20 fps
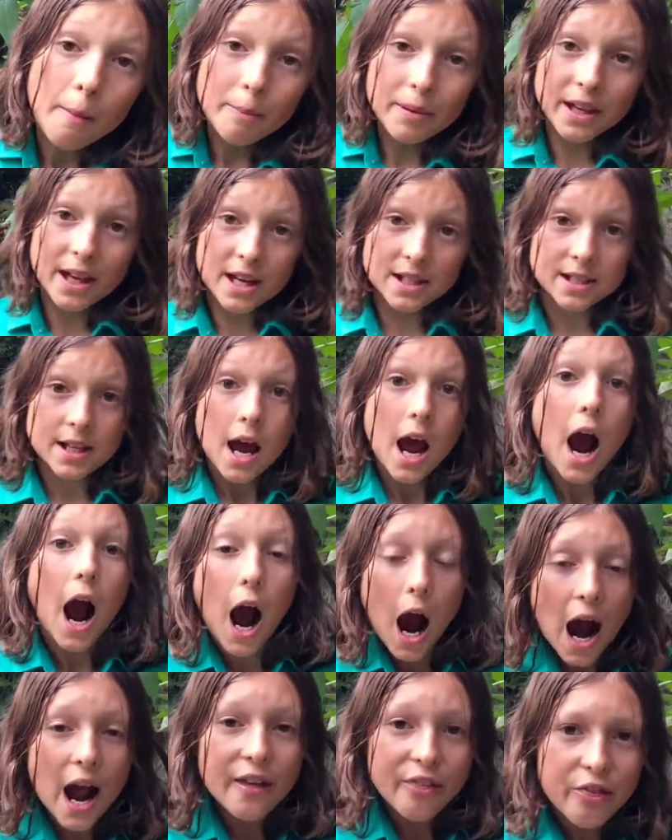because
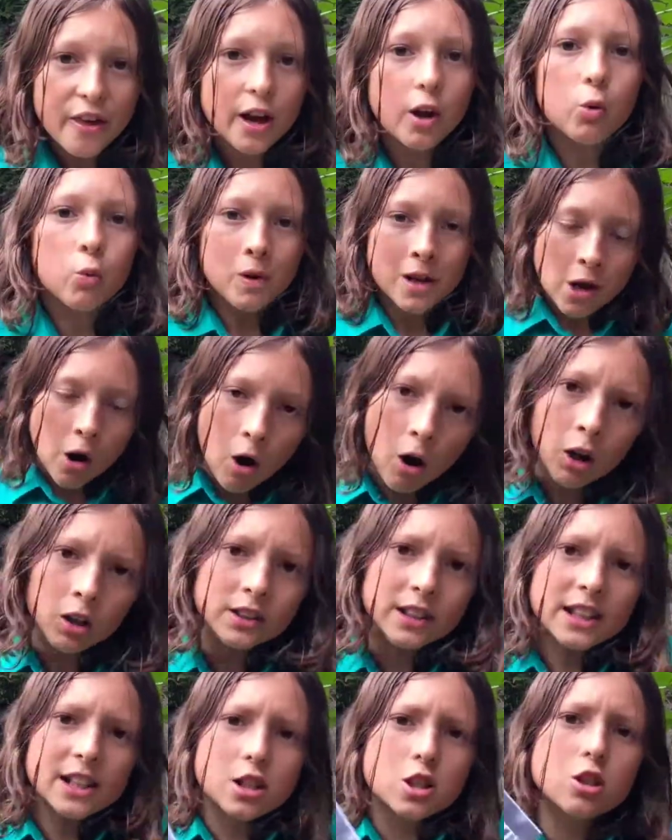I think we
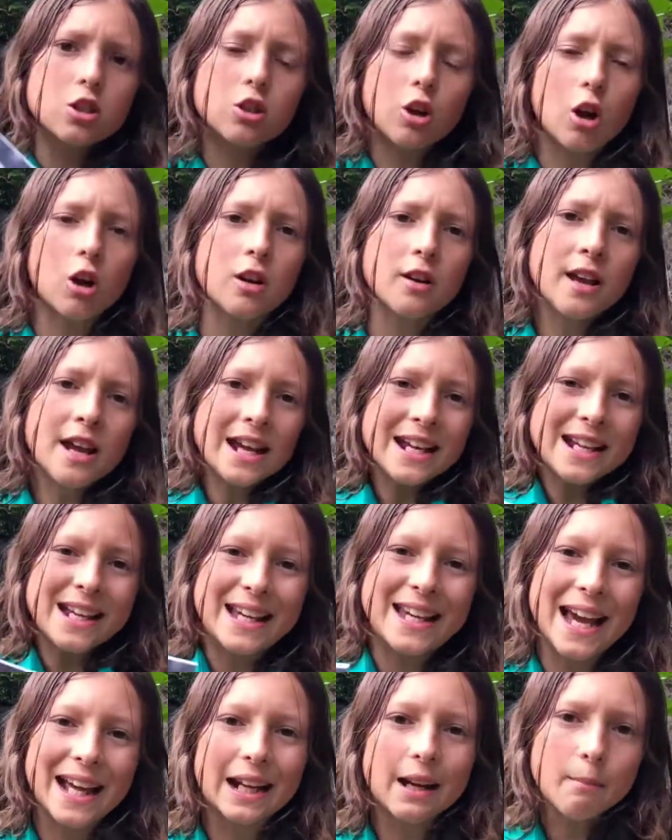all need to start
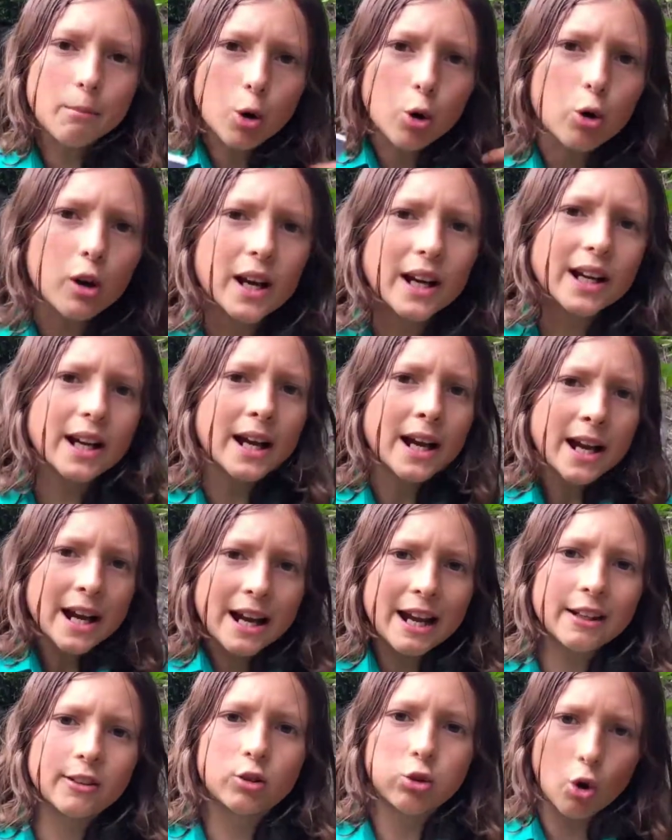getting
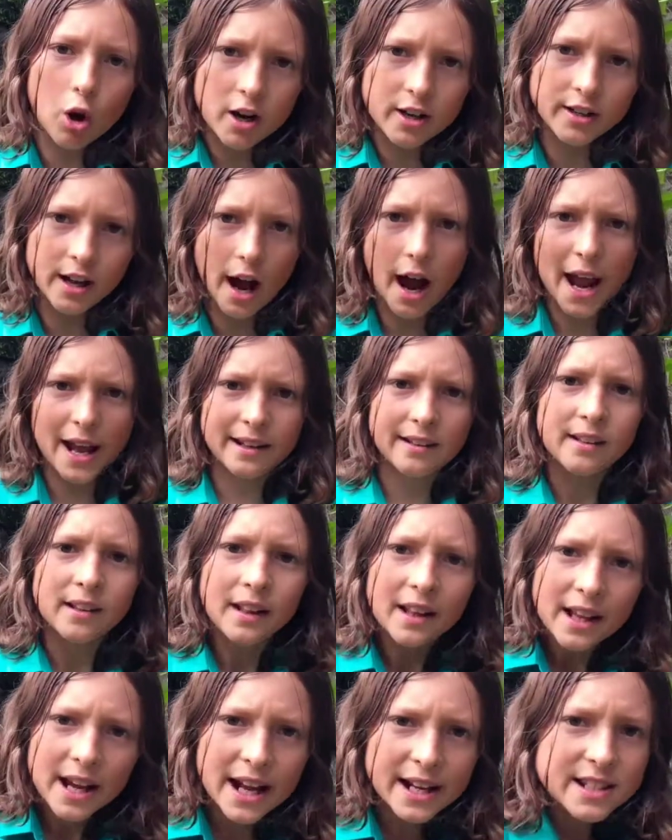Moringa into our diet.
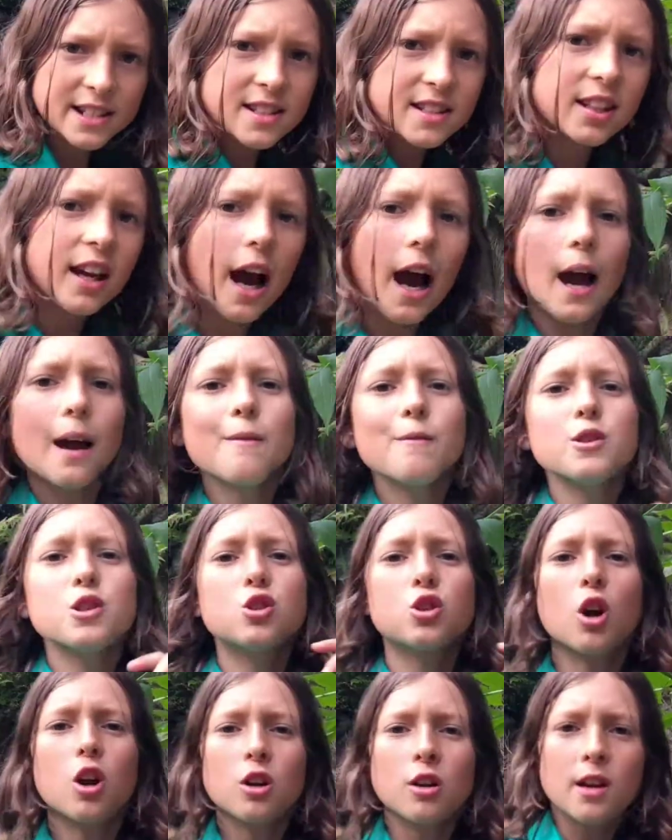It's time we
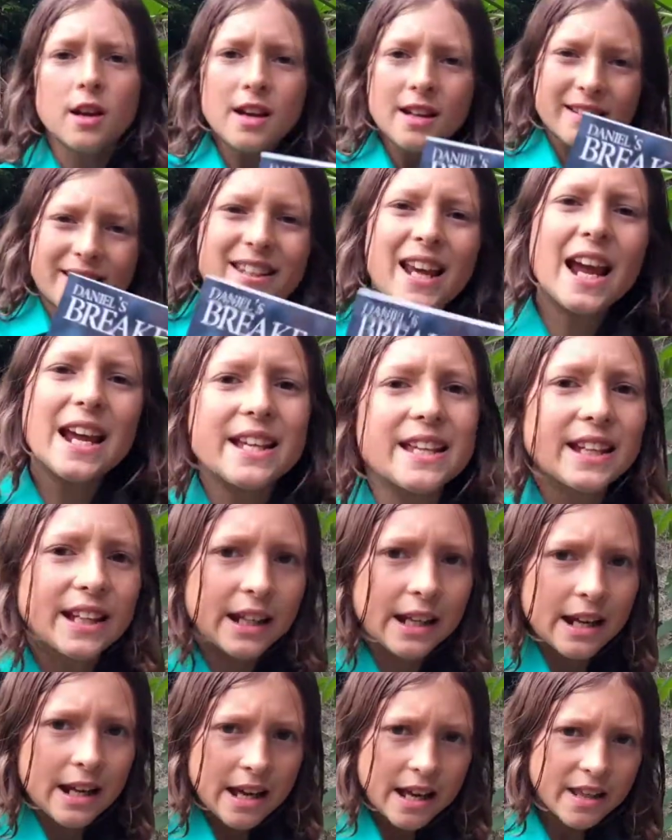start
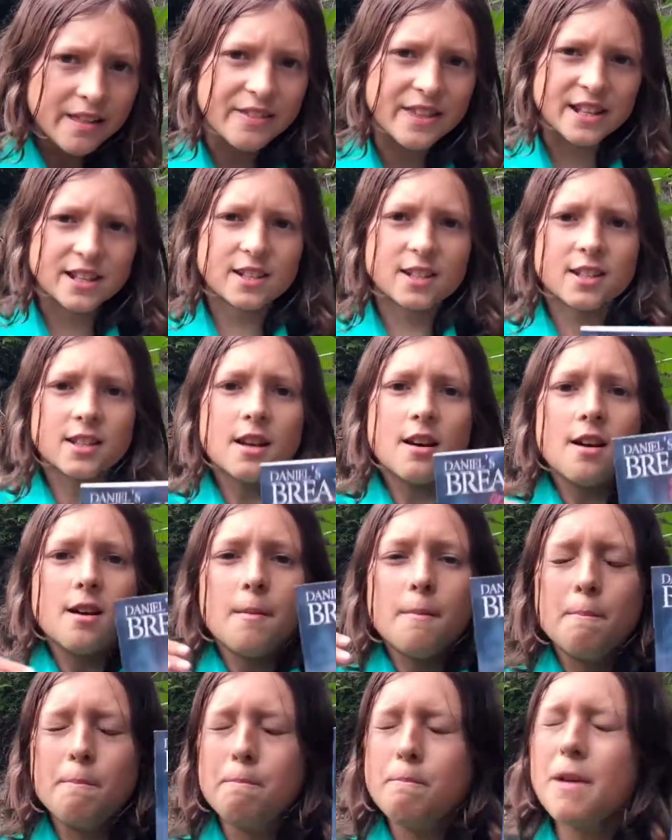taking this
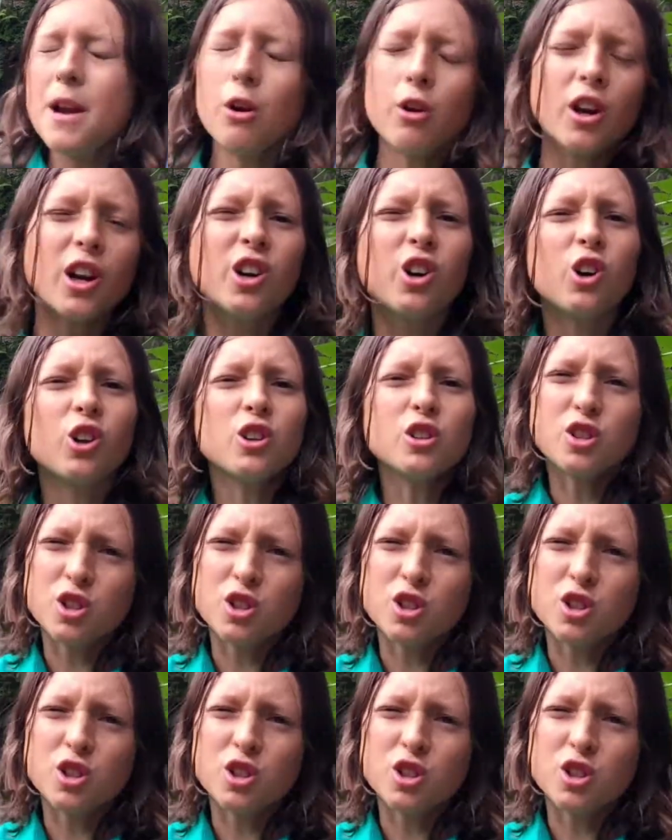miracle